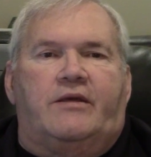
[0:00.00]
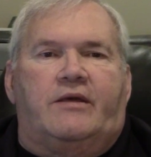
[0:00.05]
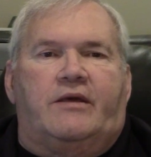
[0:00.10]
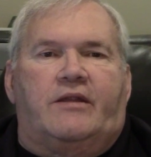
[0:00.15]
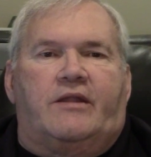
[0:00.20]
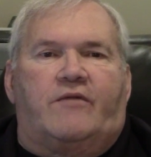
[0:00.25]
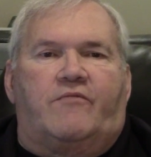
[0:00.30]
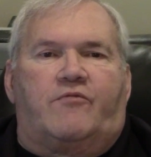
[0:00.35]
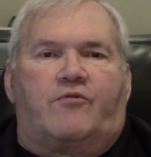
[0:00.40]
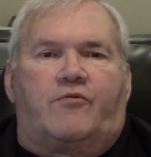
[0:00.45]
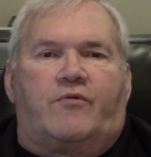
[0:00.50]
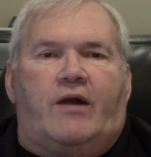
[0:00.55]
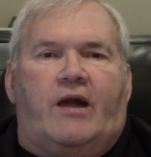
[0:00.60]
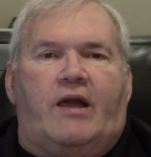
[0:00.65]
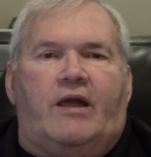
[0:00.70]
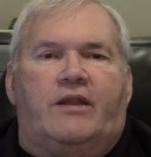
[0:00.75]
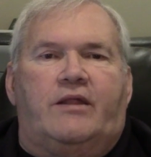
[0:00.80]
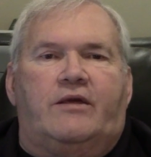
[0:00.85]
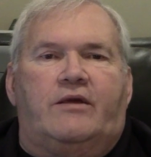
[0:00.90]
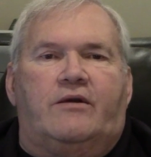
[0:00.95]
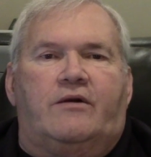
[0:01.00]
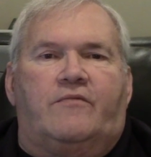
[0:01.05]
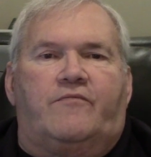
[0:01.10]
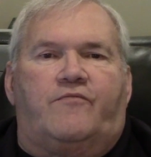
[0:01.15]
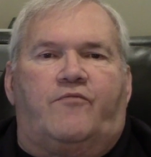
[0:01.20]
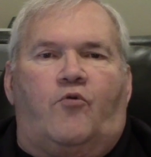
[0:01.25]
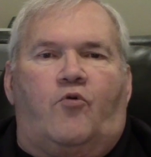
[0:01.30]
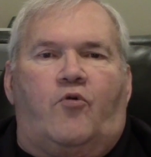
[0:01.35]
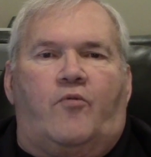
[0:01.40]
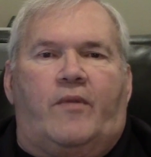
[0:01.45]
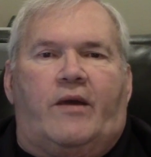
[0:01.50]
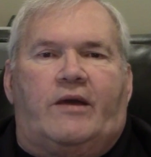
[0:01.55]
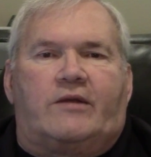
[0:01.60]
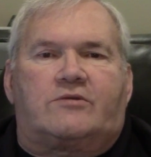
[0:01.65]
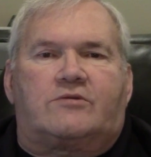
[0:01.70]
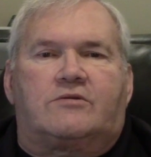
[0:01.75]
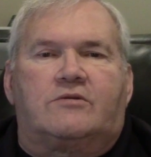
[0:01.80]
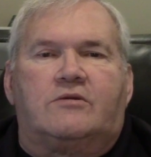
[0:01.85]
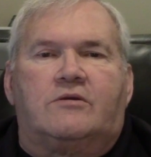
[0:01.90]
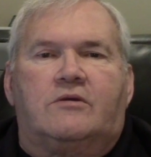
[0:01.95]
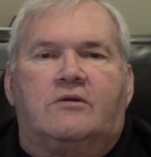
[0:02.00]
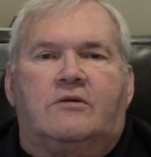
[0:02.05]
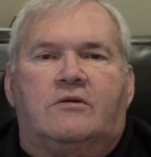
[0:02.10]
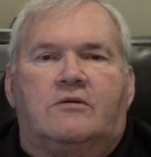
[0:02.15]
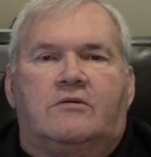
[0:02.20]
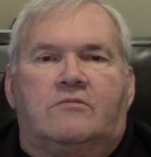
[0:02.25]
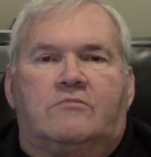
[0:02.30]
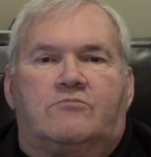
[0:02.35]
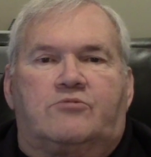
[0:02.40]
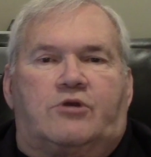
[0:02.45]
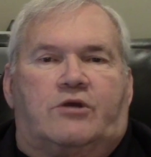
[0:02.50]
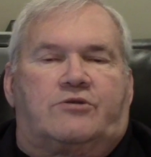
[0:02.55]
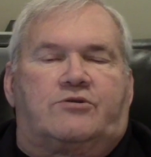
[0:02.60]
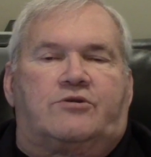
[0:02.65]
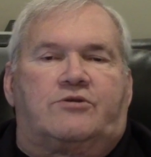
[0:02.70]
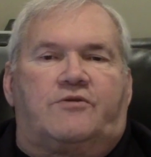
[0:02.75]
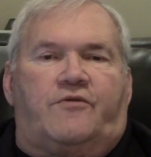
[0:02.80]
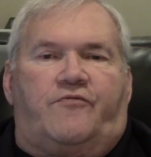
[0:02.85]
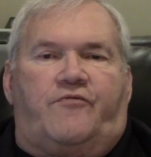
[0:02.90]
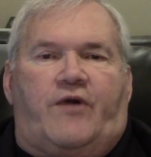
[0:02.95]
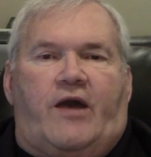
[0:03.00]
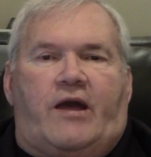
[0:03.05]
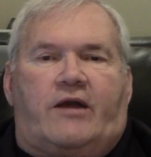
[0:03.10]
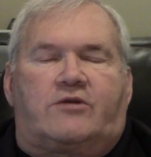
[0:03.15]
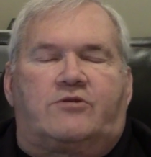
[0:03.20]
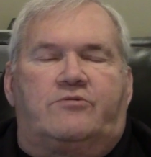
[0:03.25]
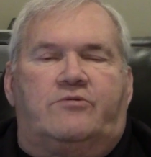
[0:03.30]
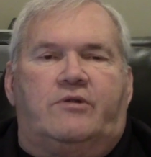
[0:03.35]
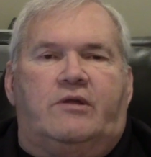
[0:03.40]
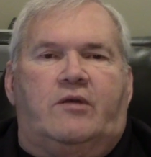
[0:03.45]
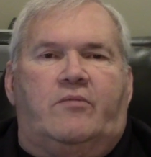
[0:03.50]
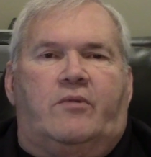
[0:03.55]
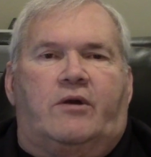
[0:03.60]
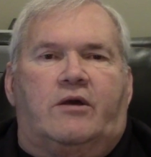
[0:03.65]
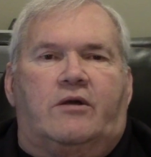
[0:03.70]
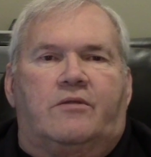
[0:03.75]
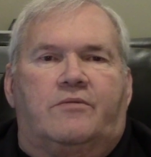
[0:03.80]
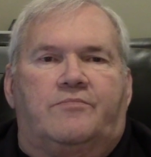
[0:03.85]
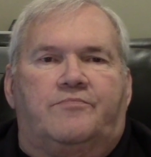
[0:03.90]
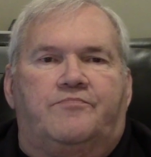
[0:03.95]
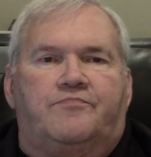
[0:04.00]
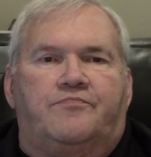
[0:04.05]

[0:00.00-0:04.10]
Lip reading: in a variety of formats, such as a fax or an email.